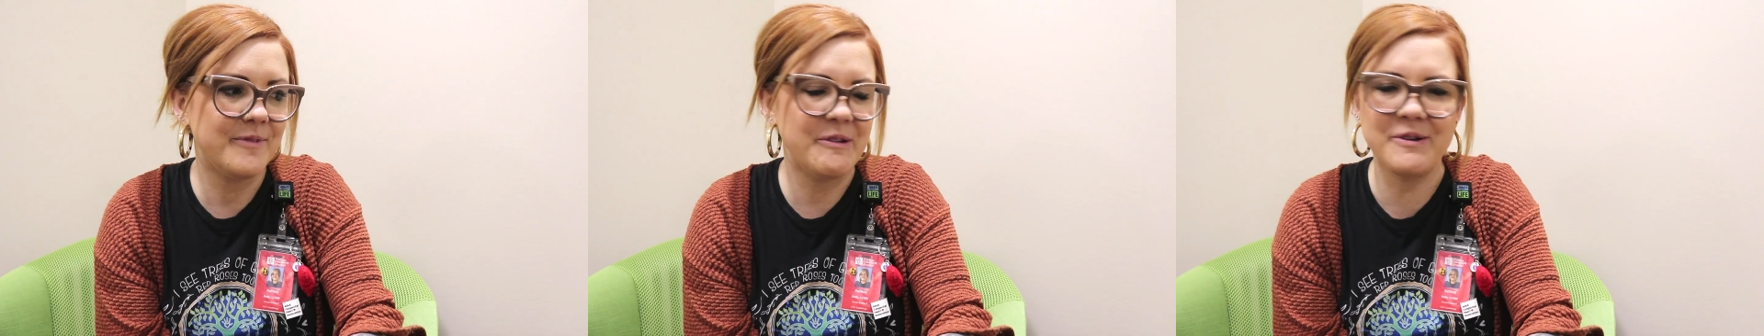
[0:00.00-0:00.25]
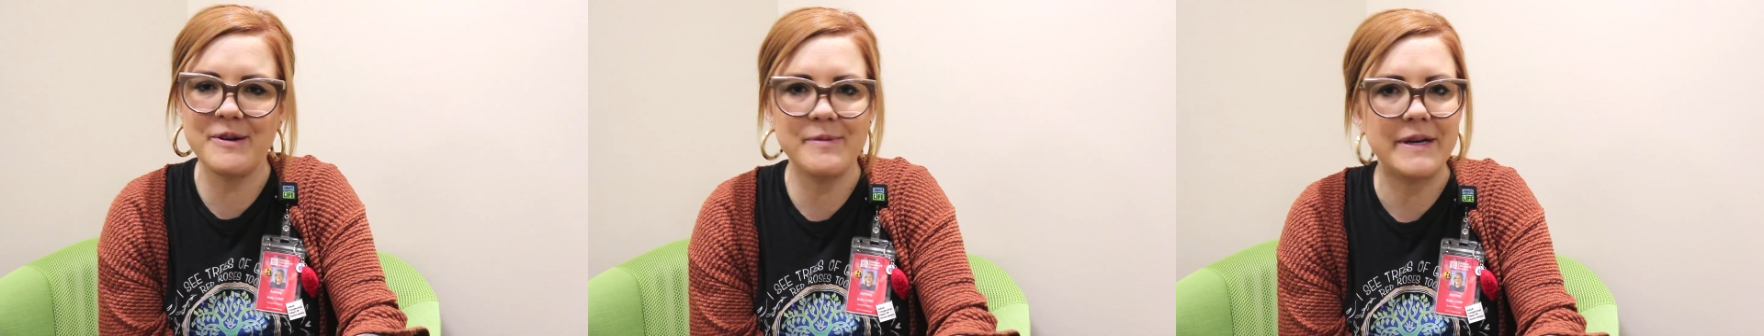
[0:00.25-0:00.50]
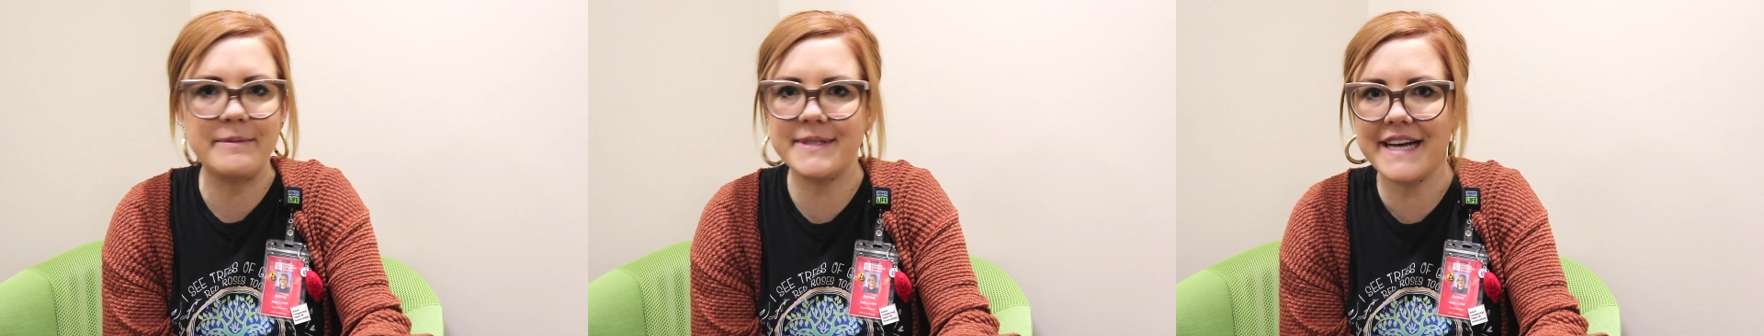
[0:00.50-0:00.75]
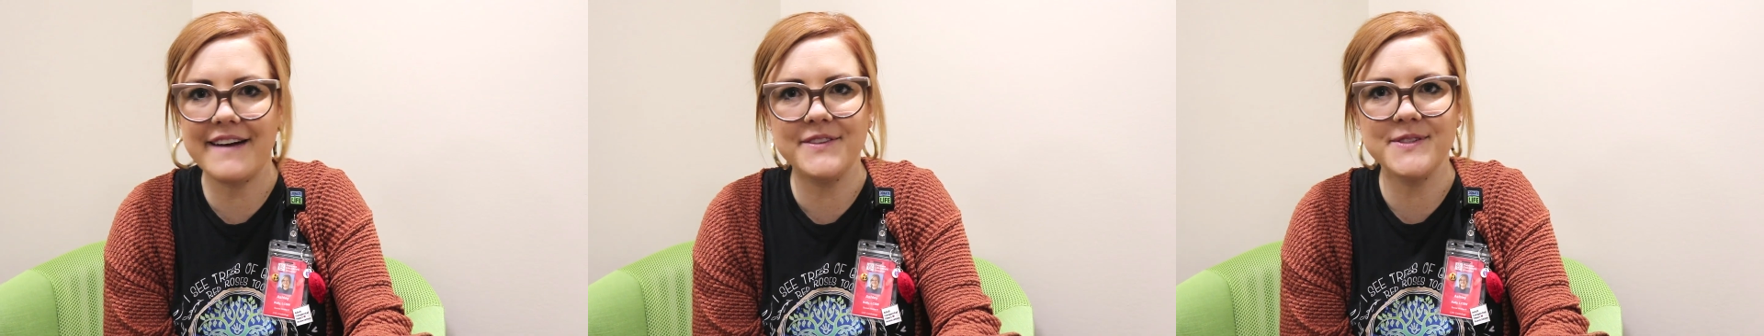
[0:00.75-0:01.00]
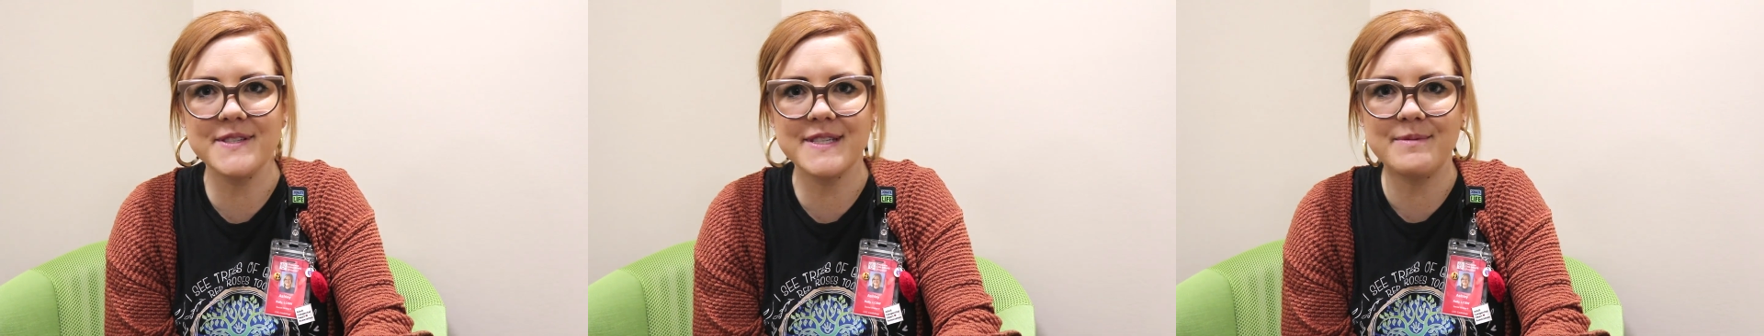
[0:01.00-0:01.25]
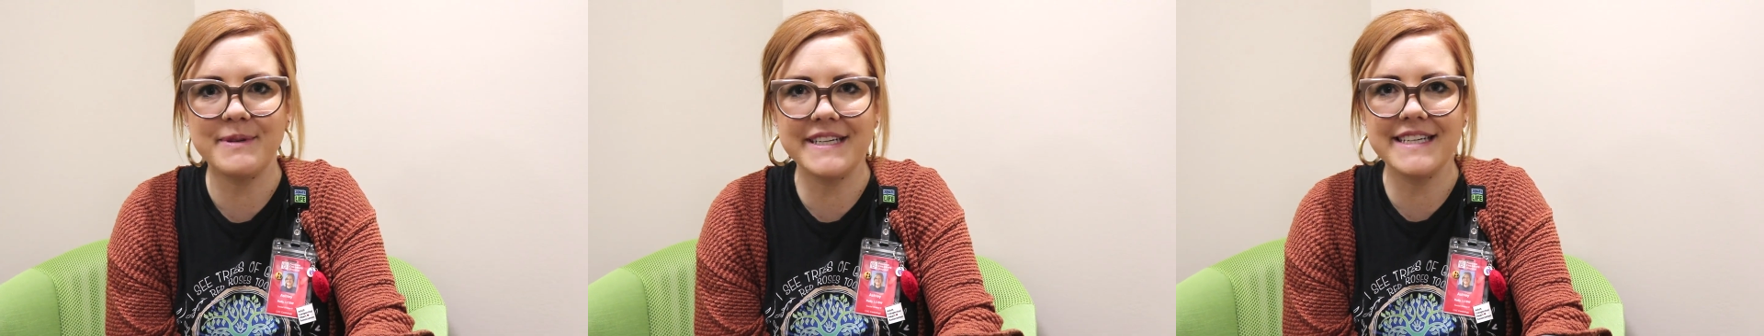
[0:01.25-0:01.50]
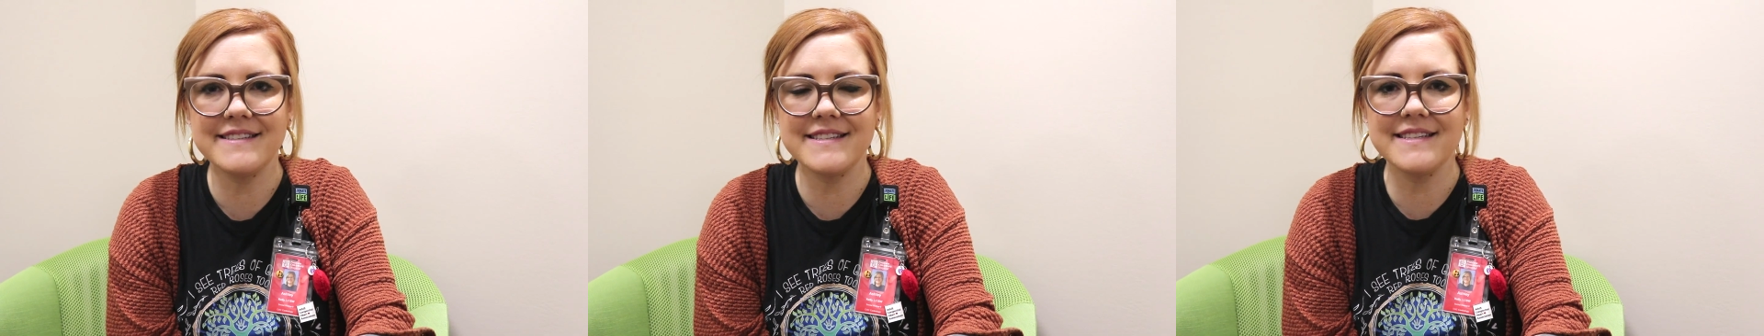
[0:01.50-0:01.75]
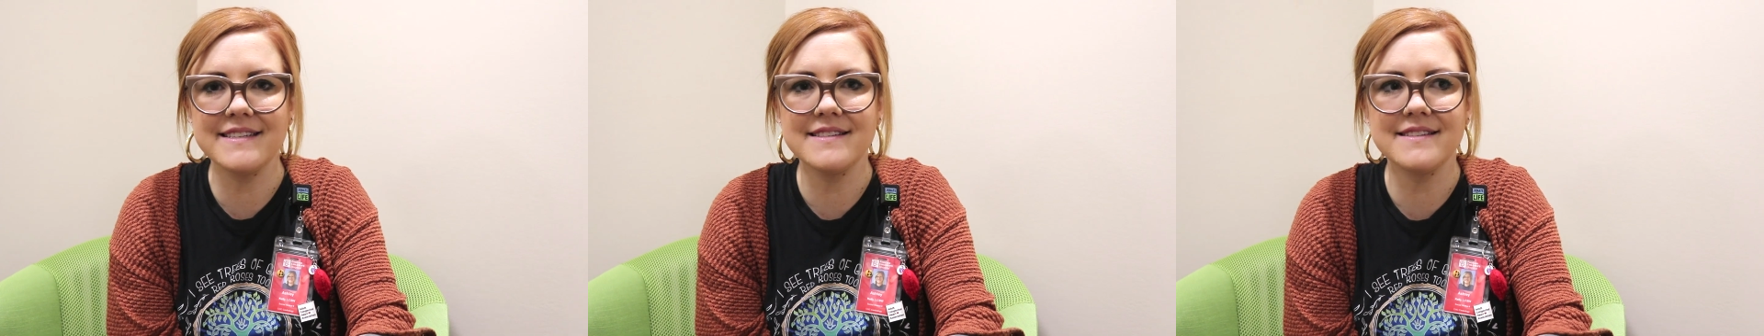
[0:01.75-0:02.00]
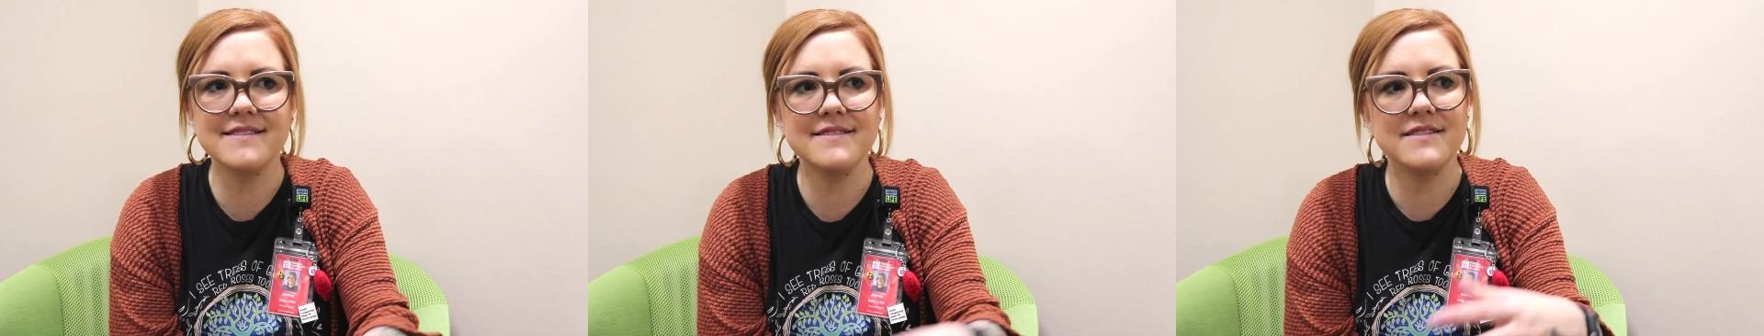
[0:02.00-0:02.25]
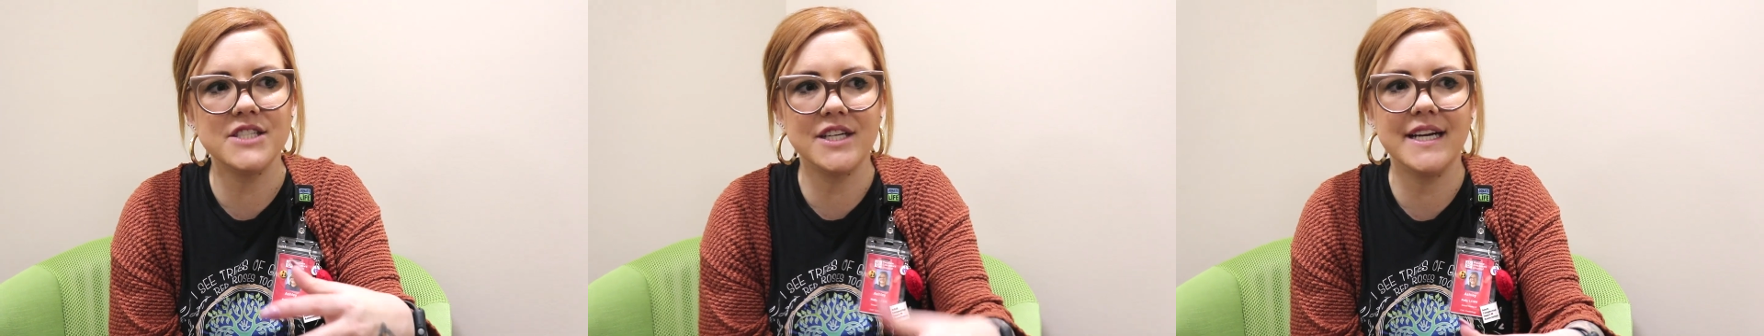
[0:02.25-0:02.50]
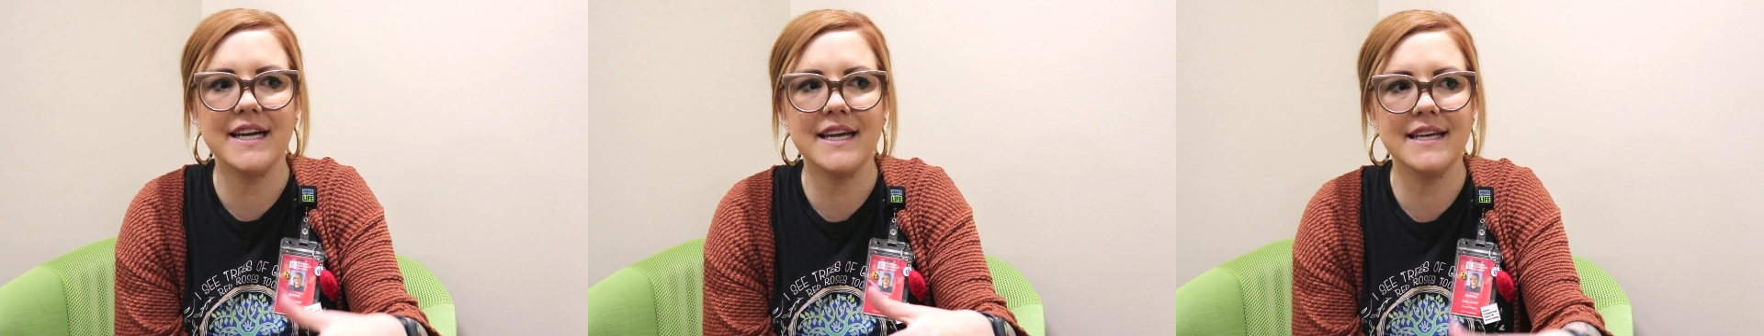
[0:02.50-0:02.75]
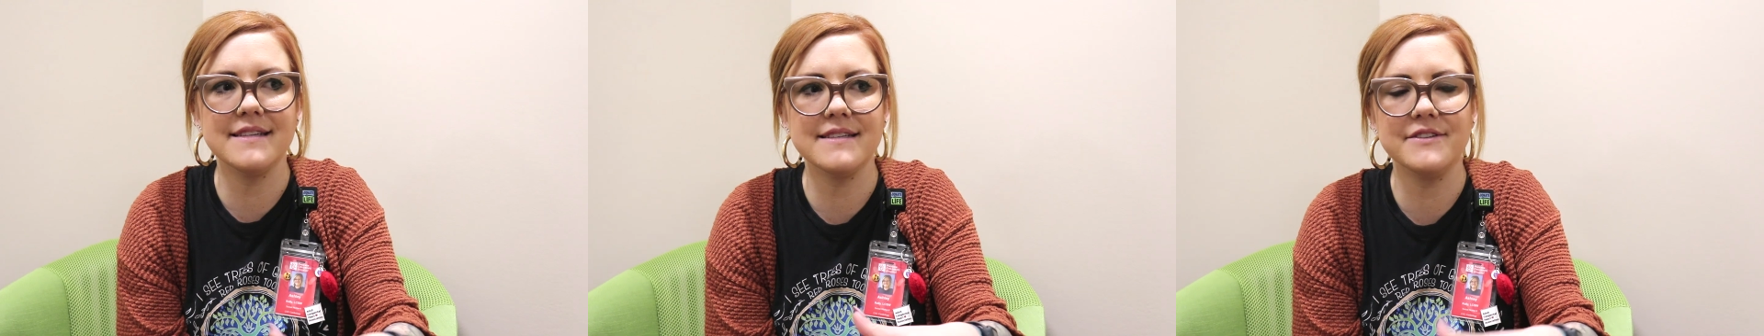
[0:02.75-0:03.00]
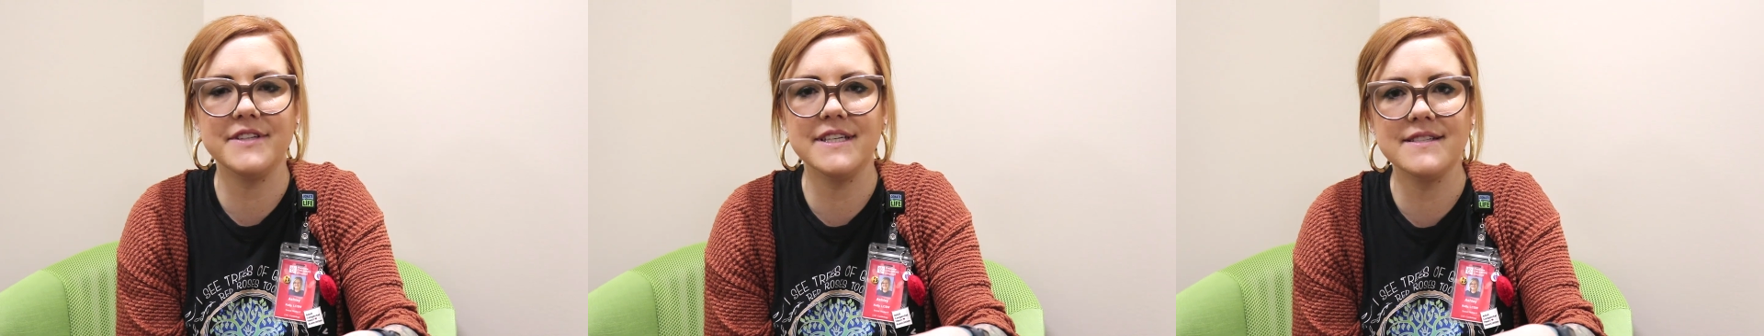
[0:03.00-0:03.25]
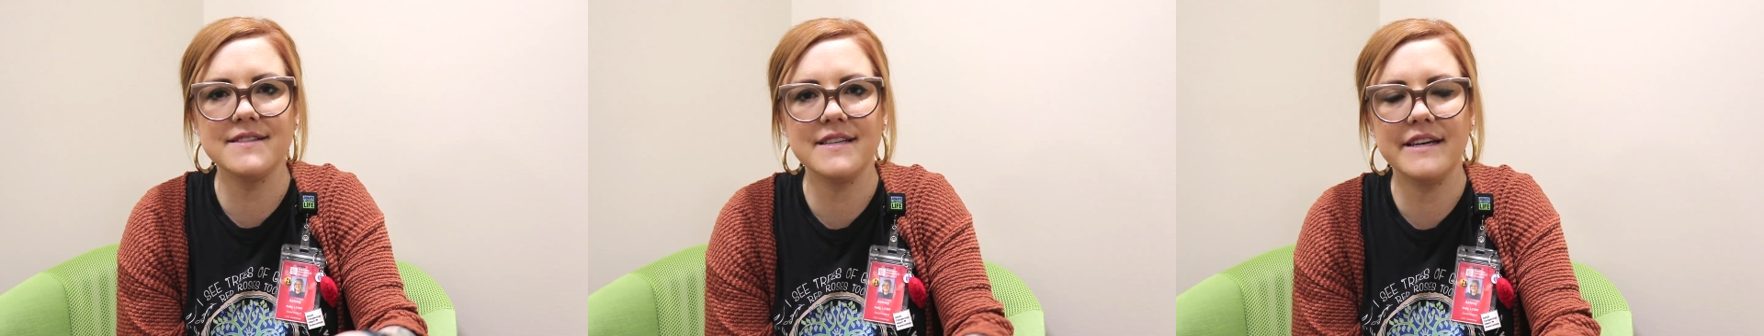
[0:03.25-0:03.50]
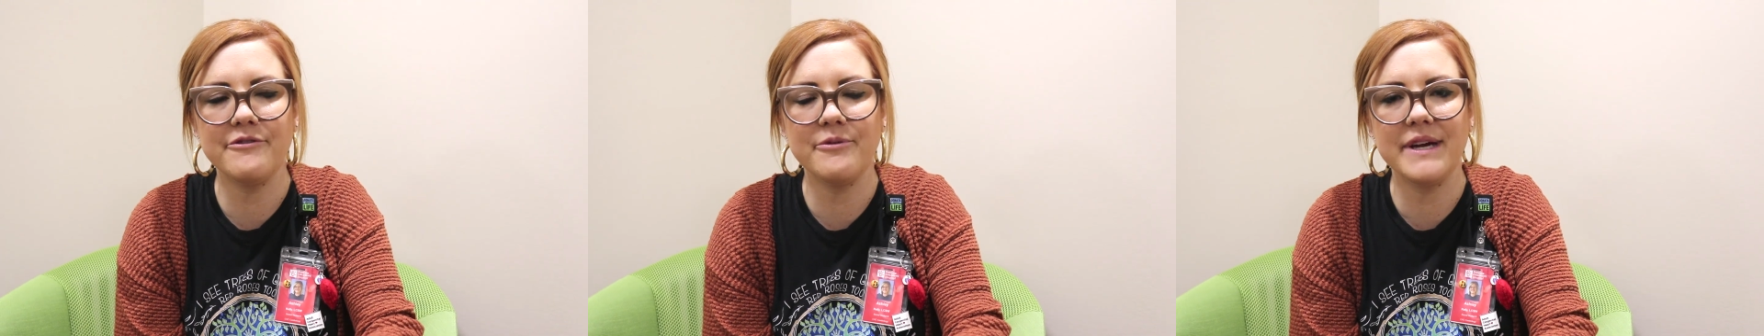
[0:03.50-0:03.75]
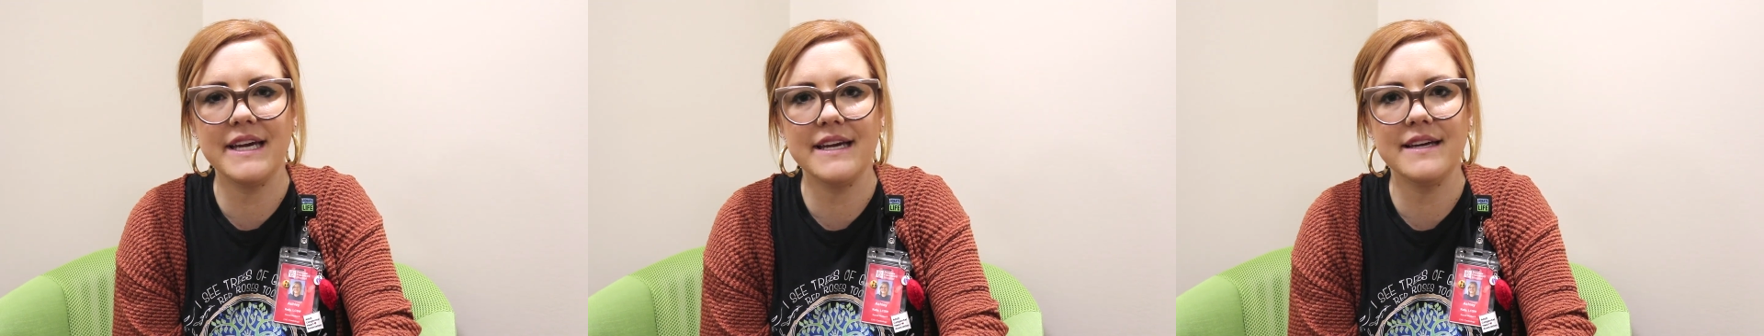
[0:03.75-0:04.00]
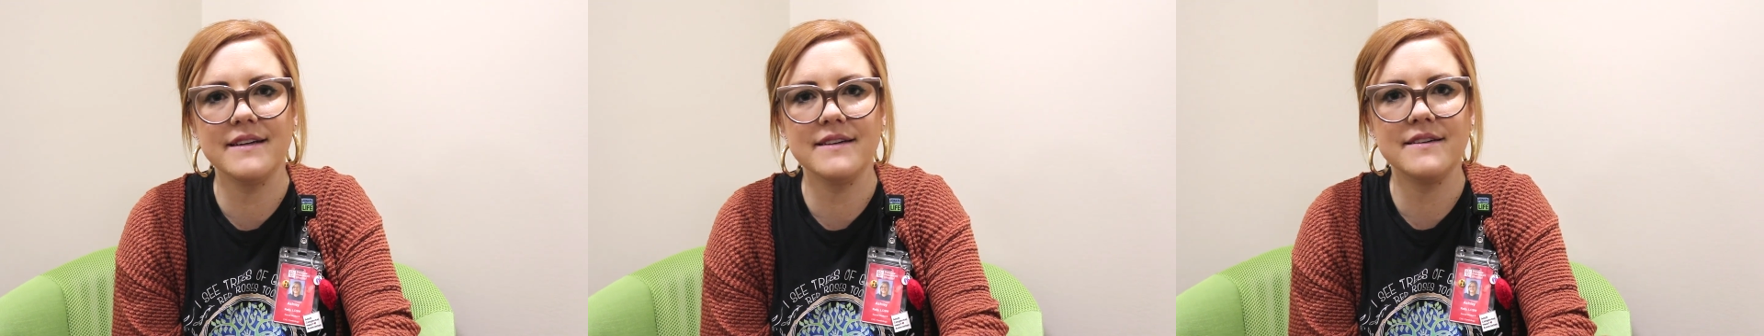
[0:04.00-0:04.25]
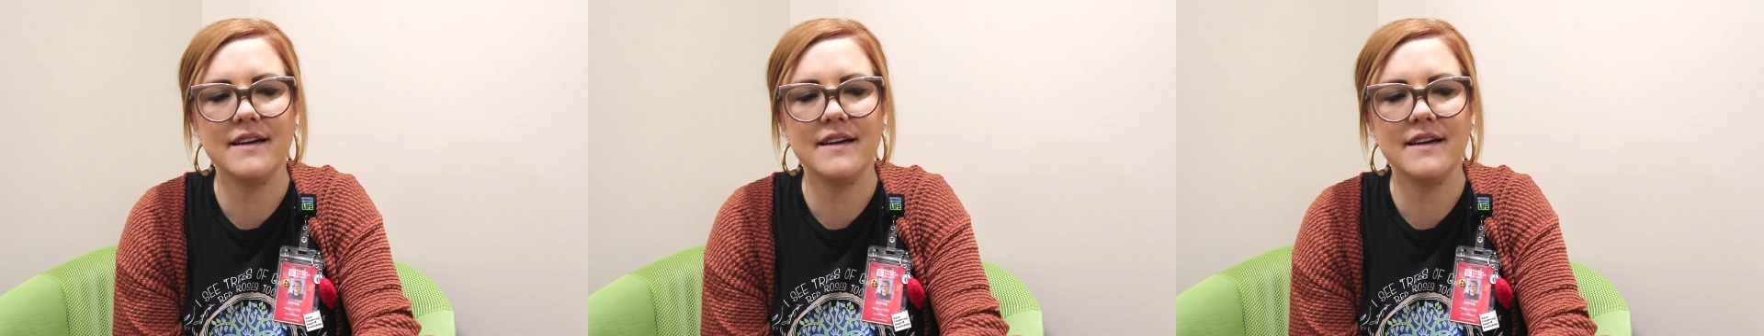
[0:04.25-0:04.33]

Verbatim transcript: We wouldn't have been able to have those experiences during his illness if we,